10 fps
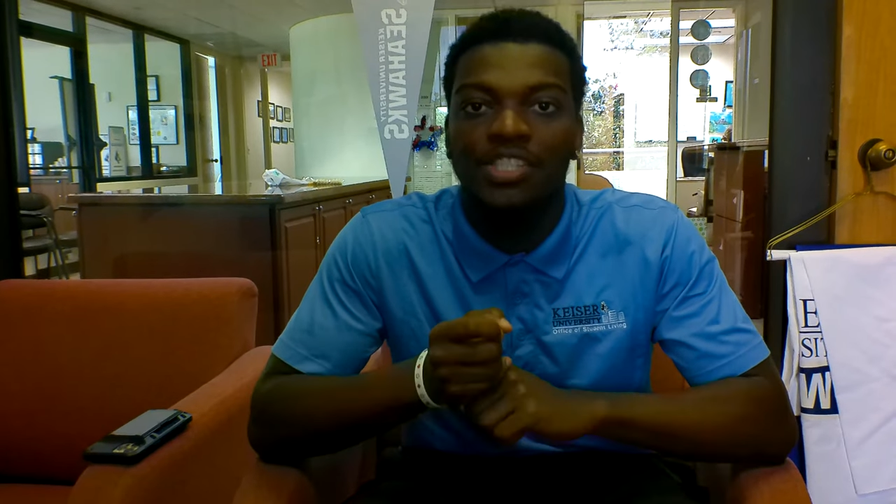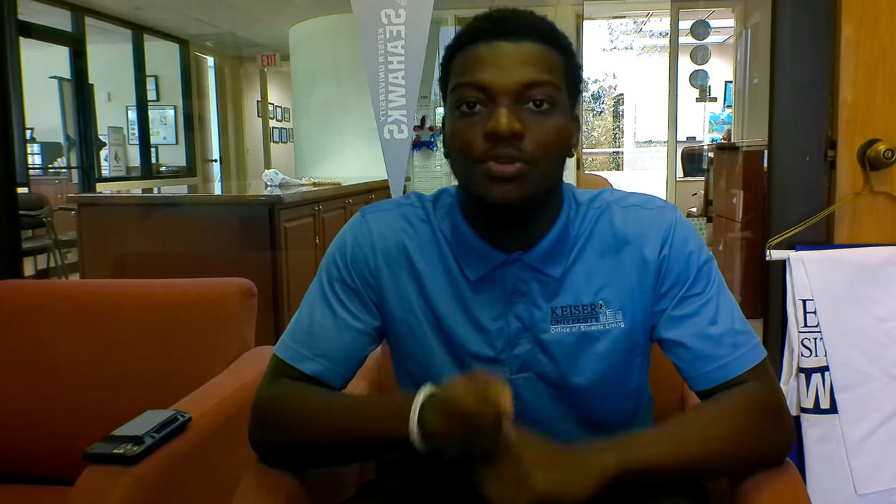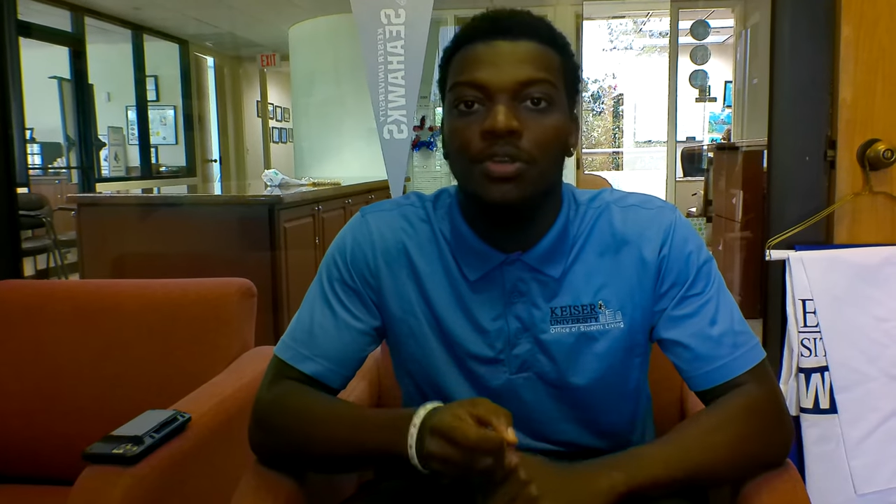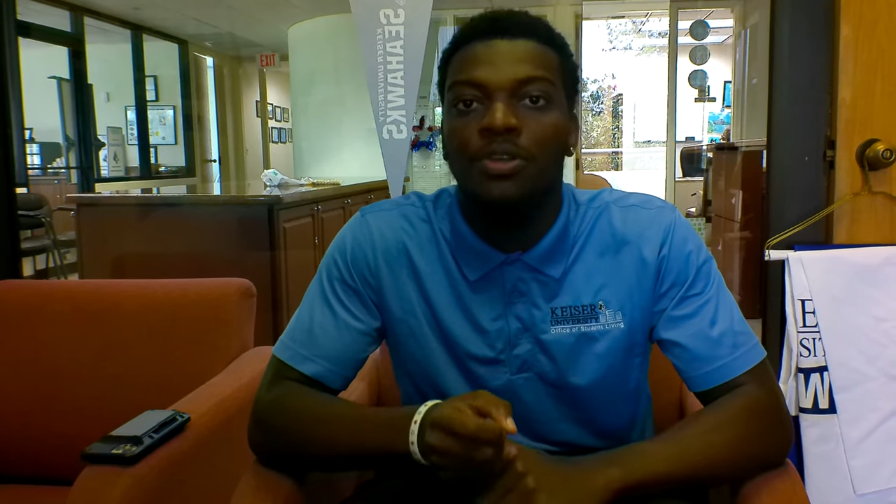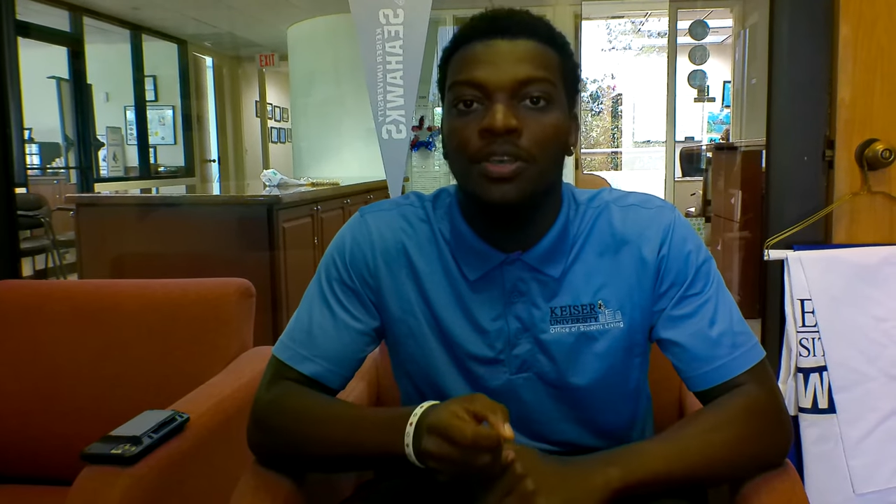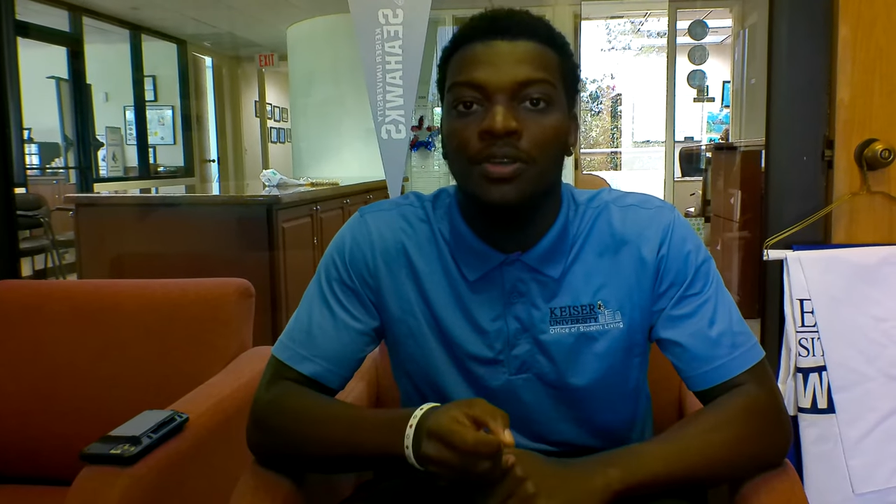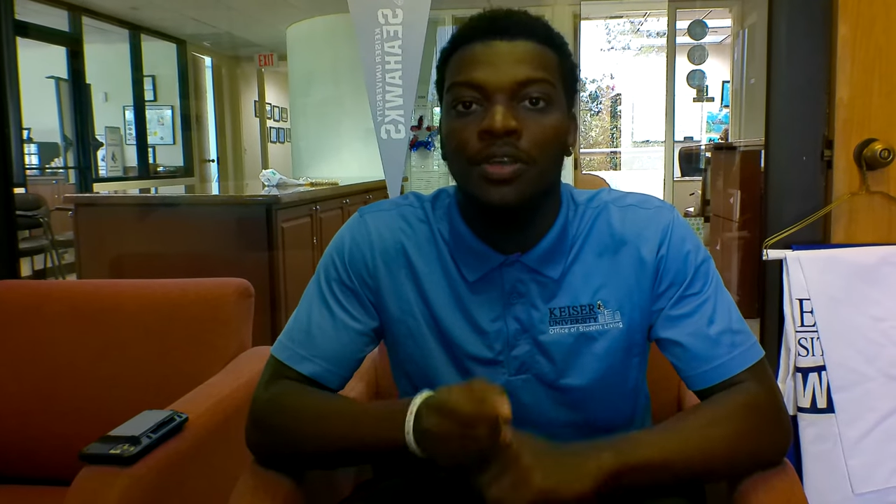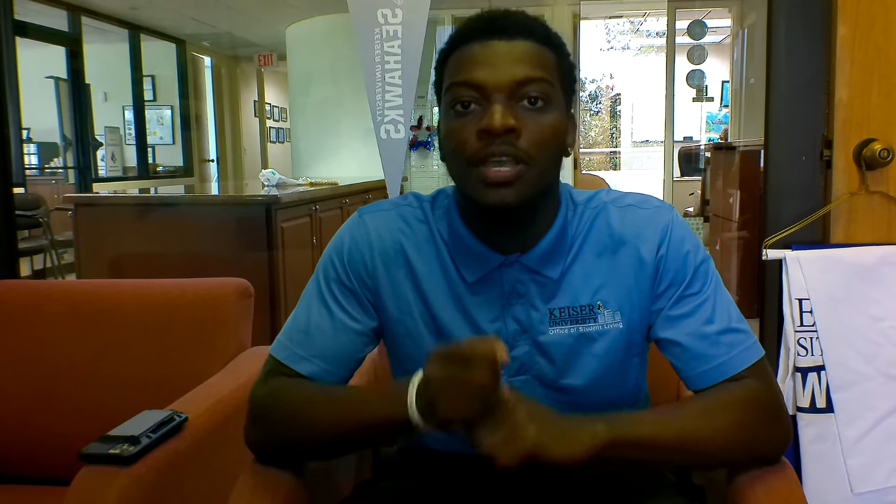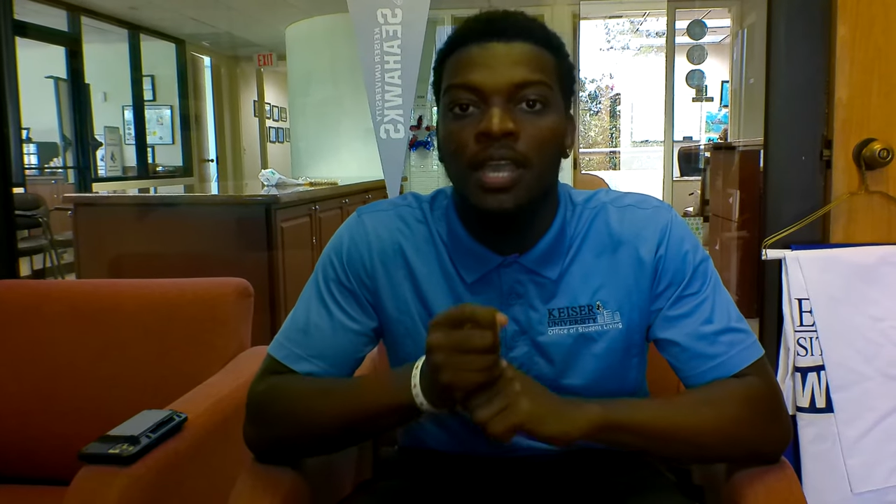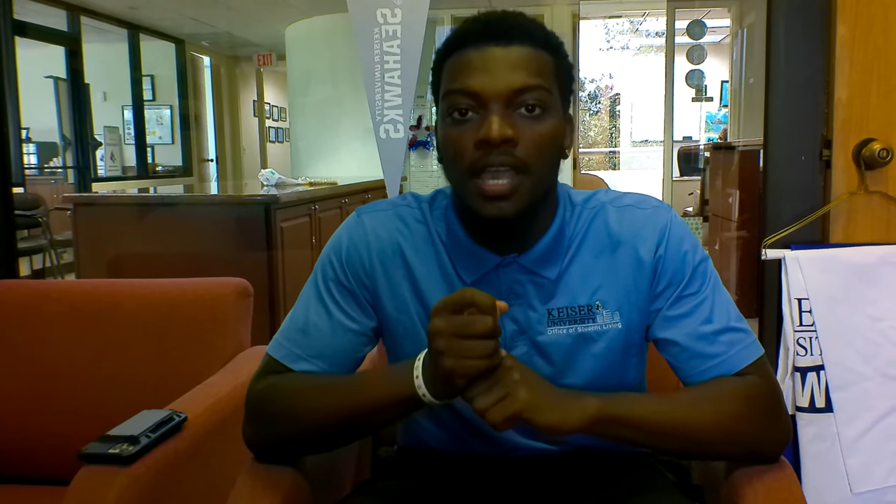junior year,
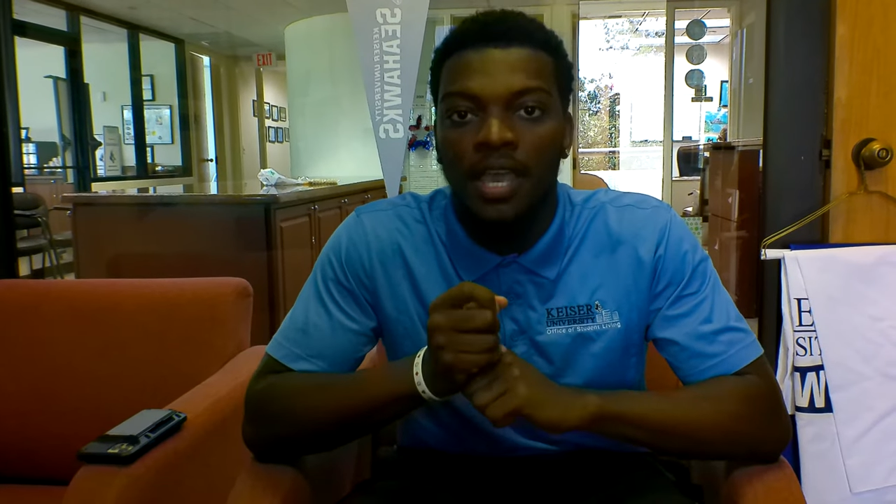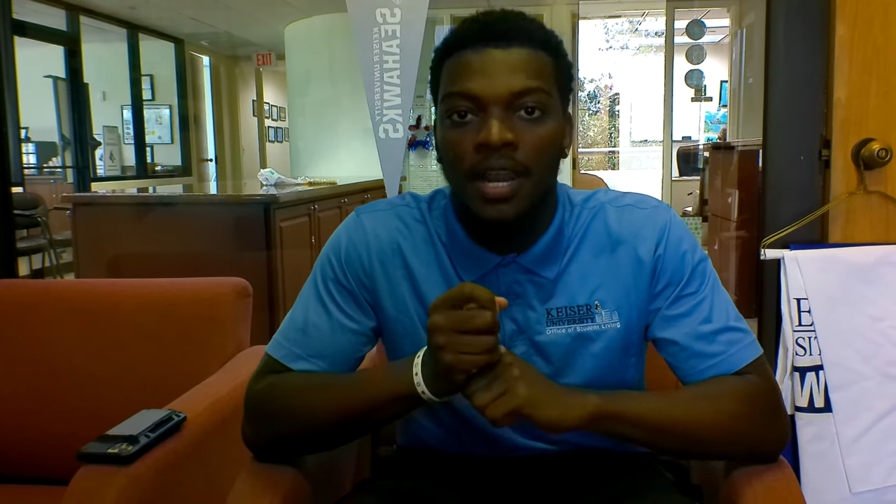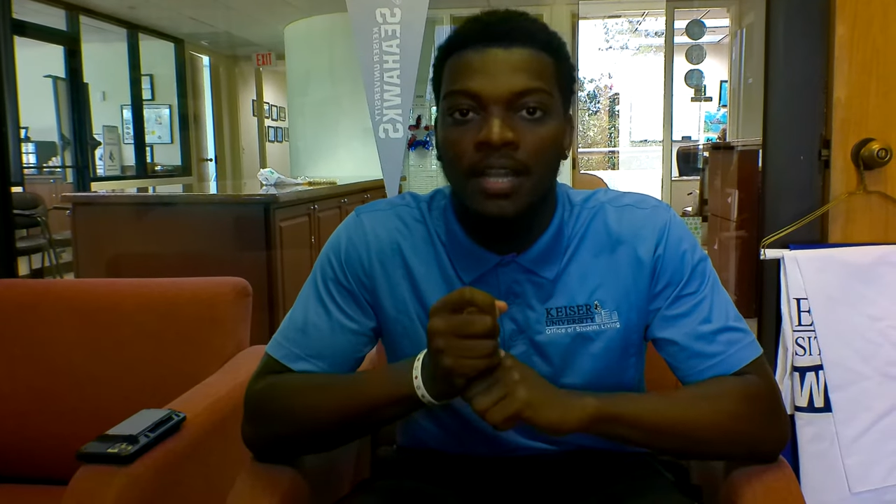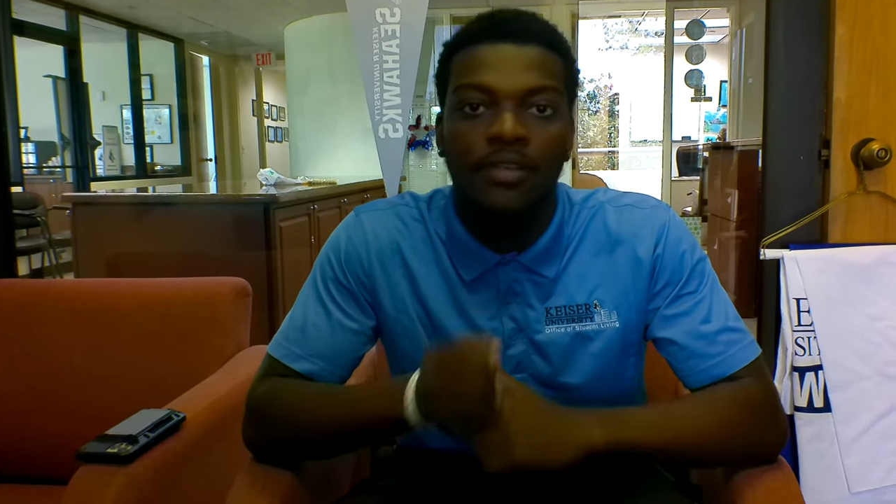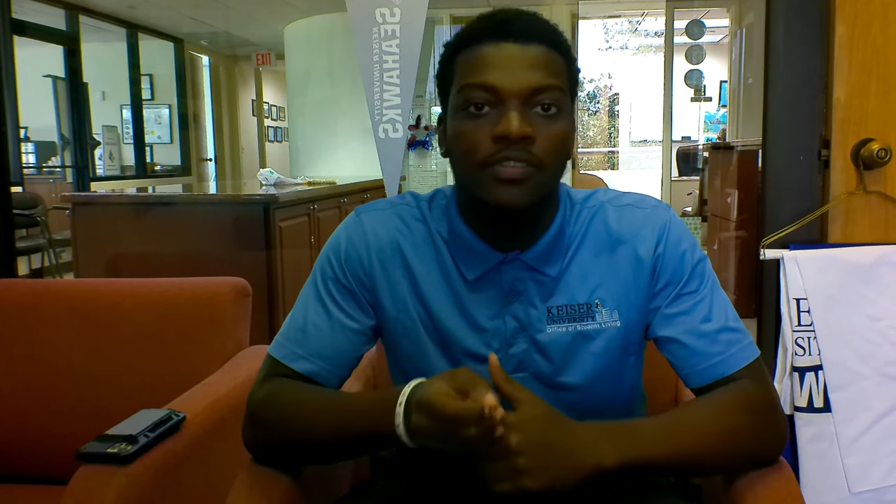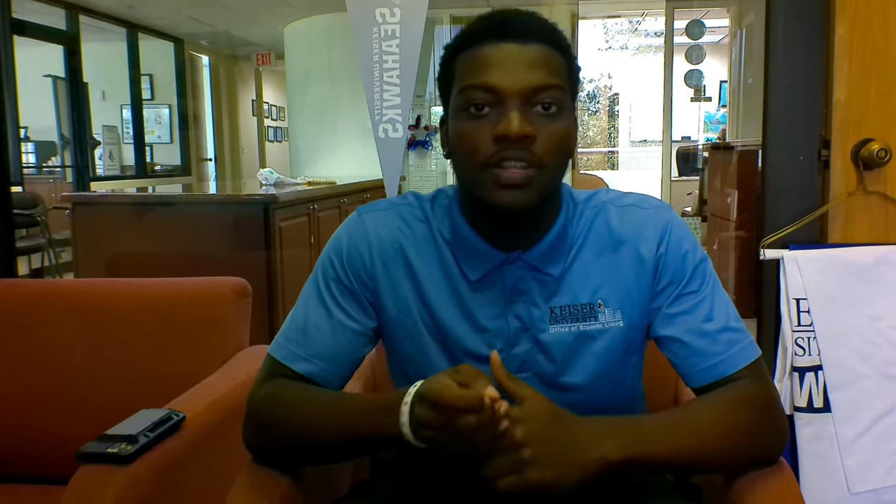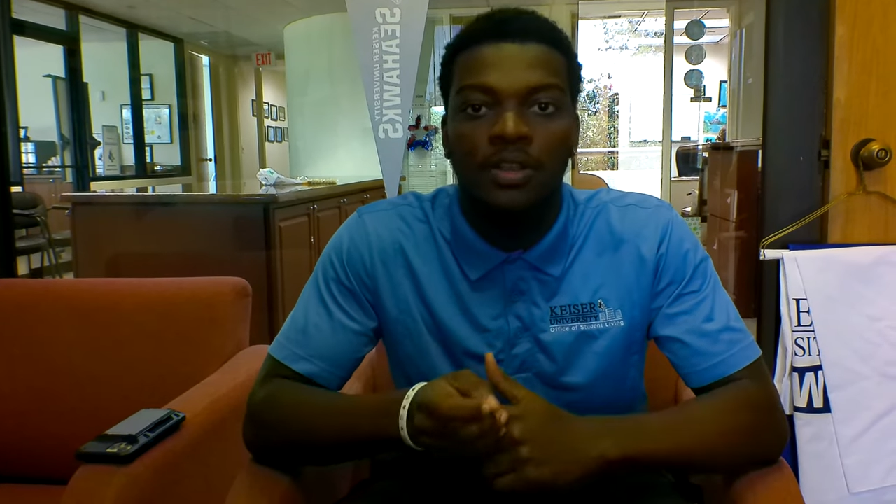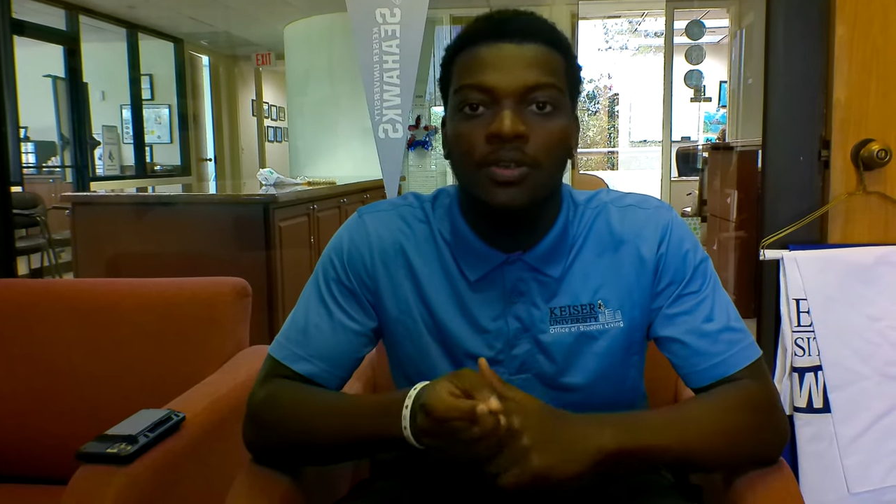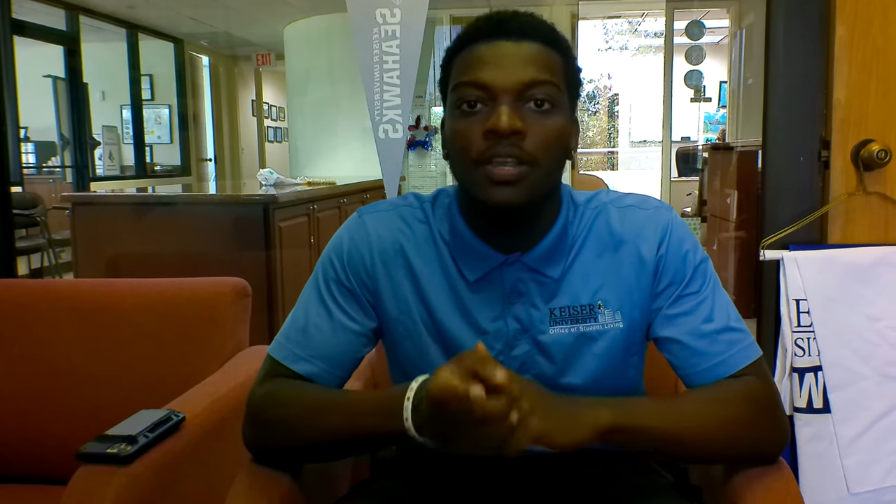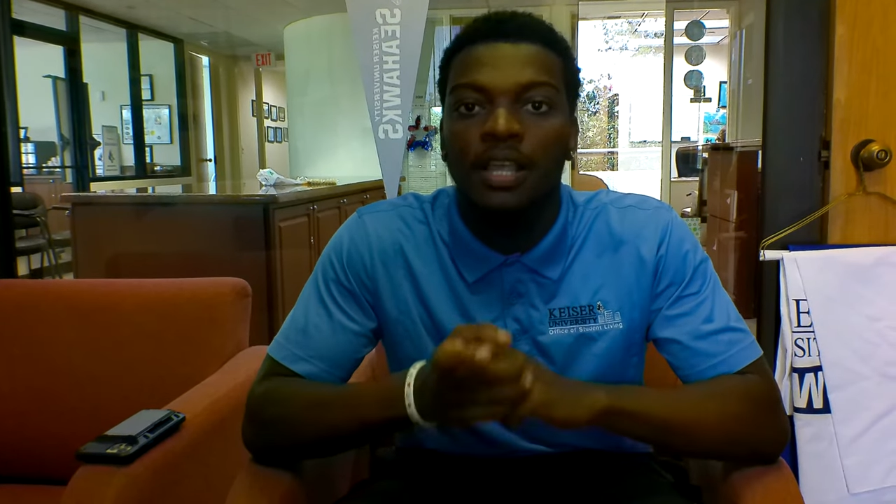and I loved it
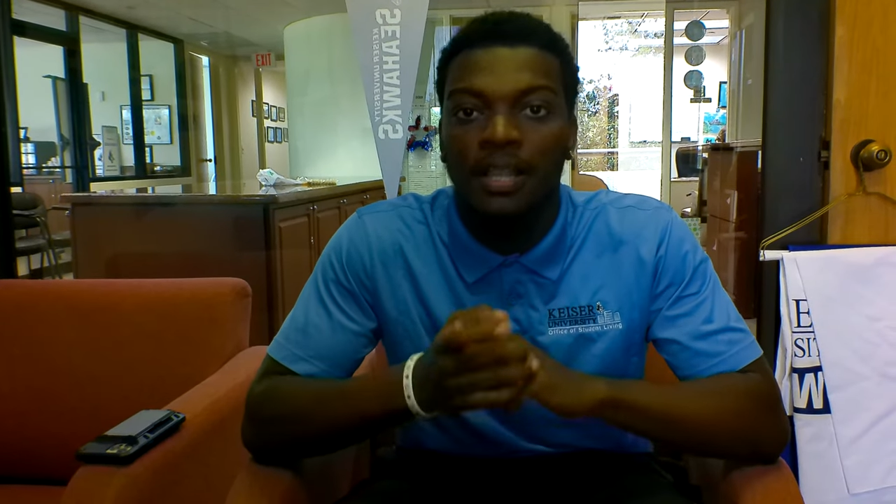here.